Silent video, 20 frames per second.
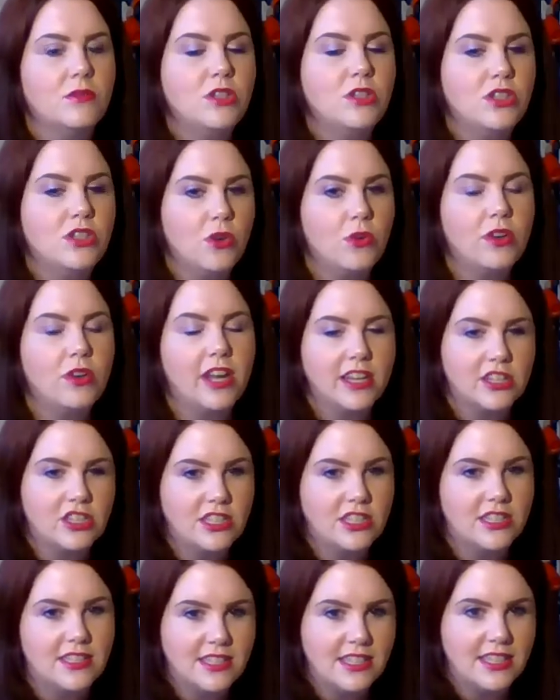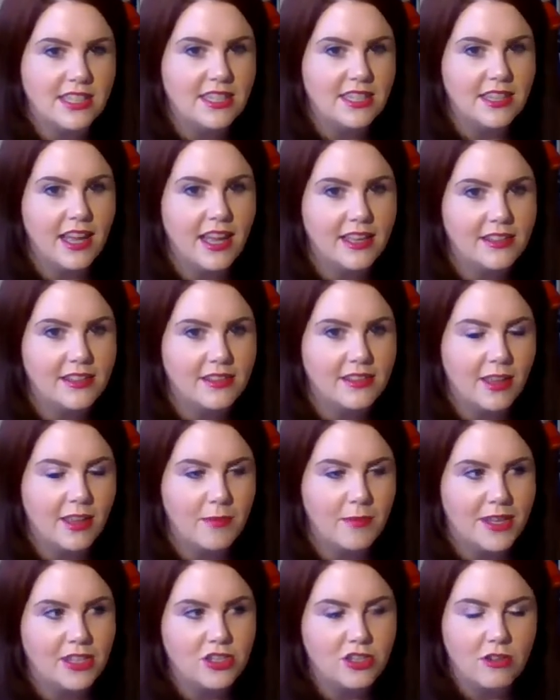We don't actually see
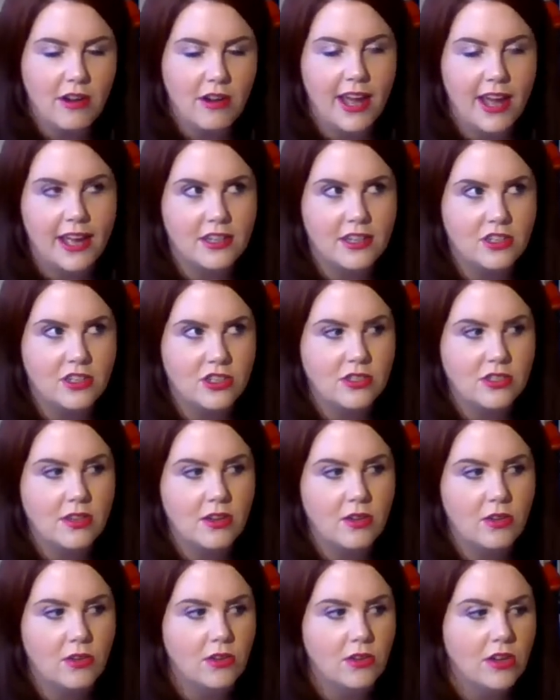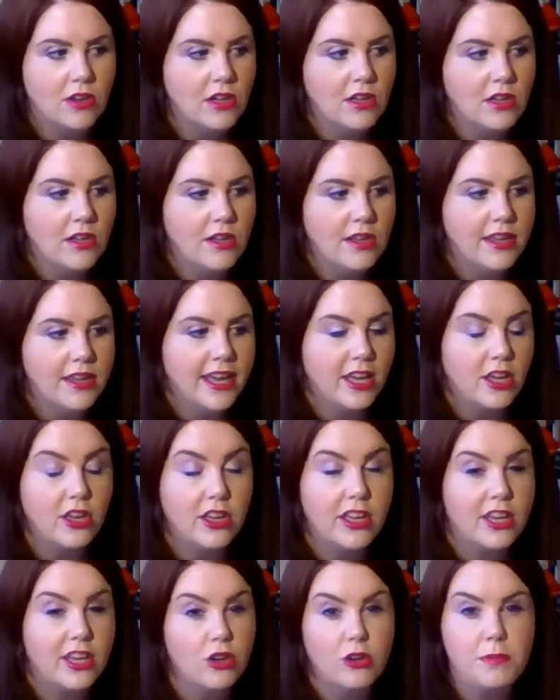them interact. So
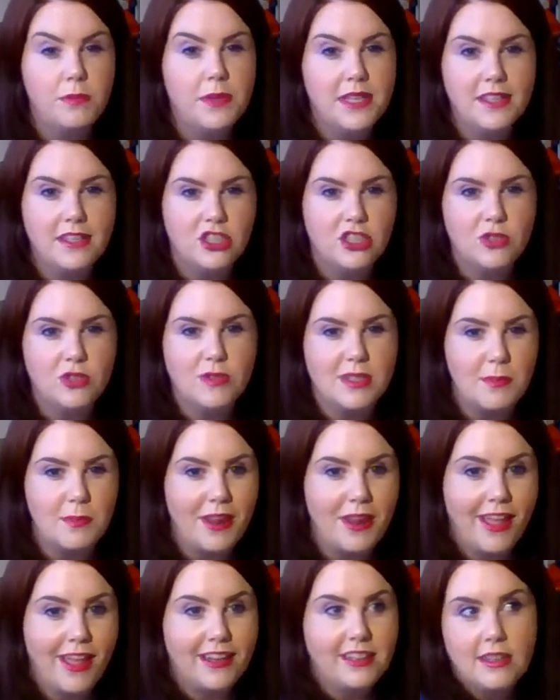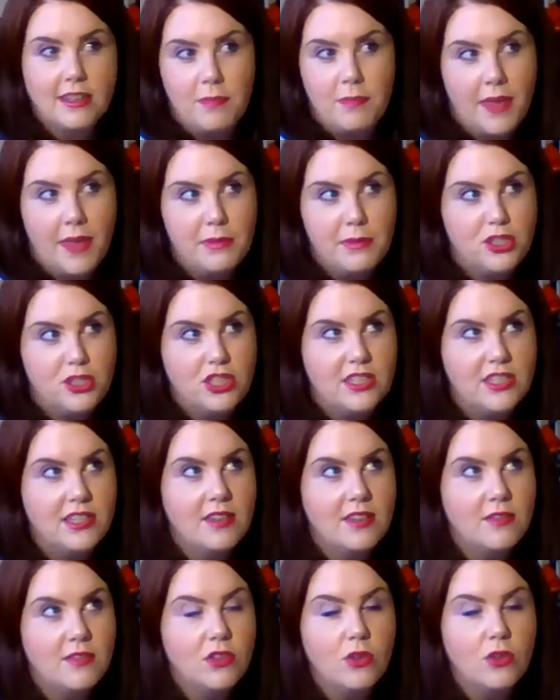it could be that she was a plant, and maybe she
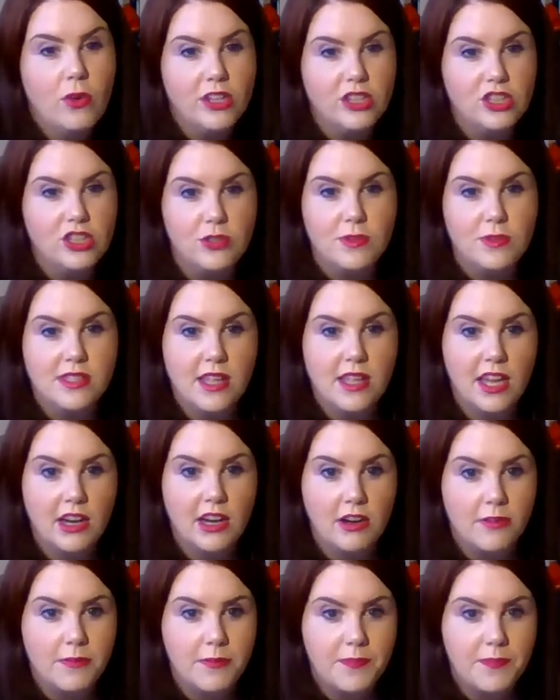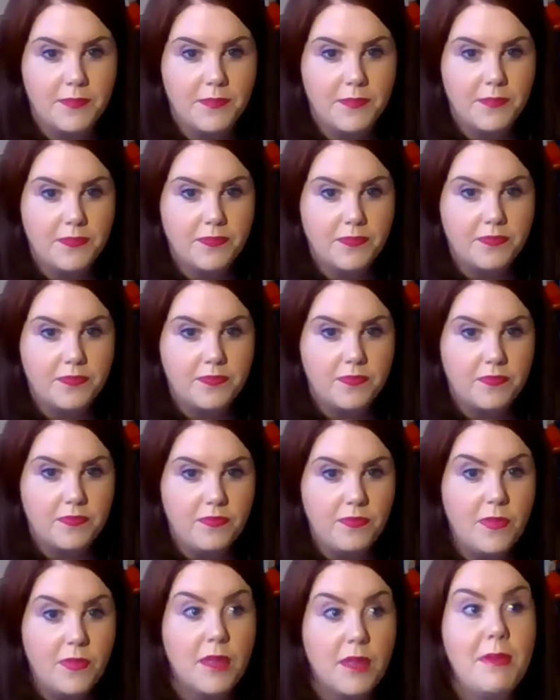didn't even know why she was there.
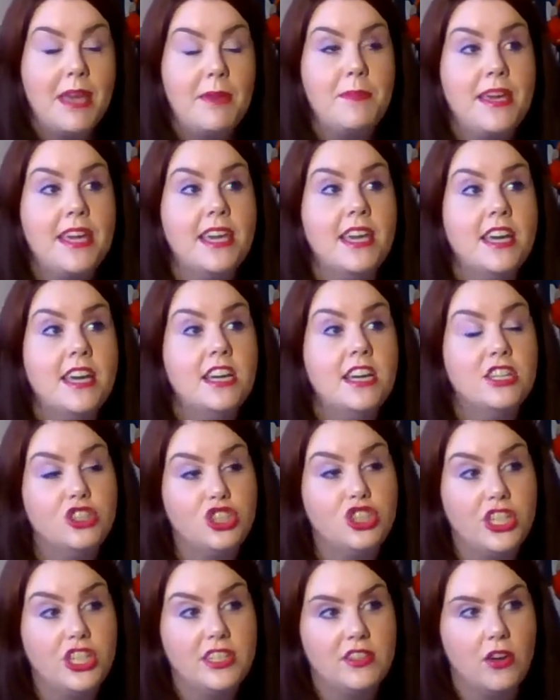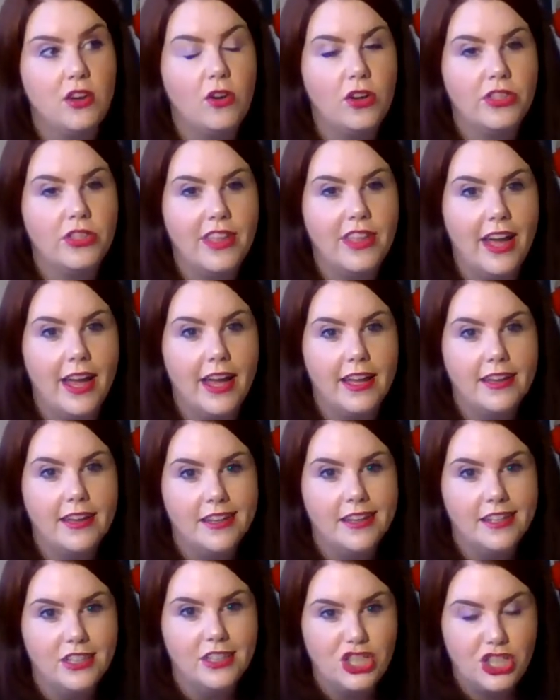Maybe she thought that
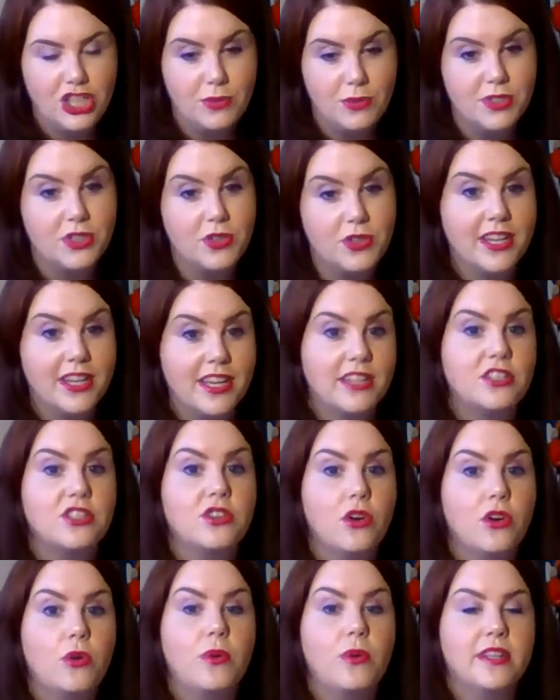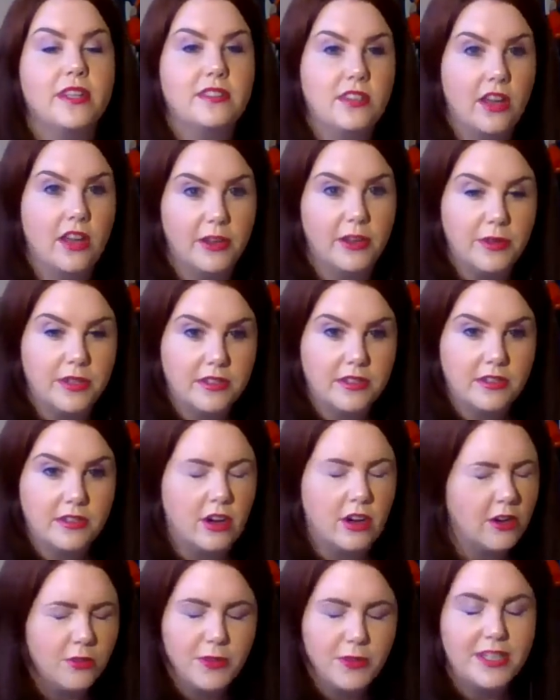she was going to get to go with Tywin
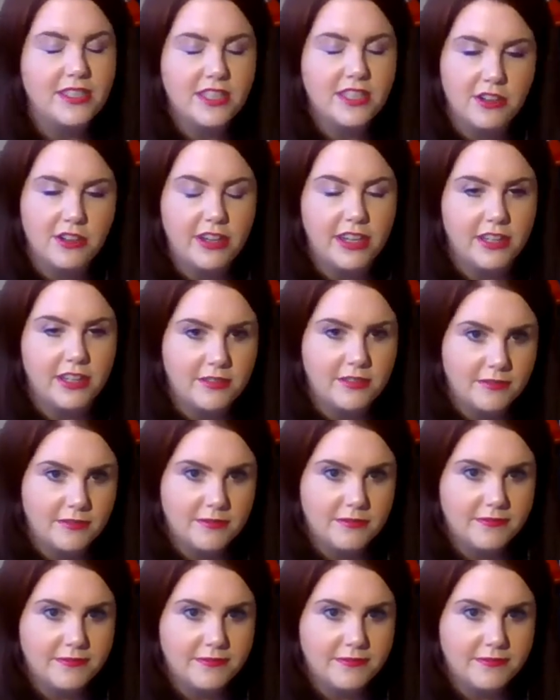or with Tyrion.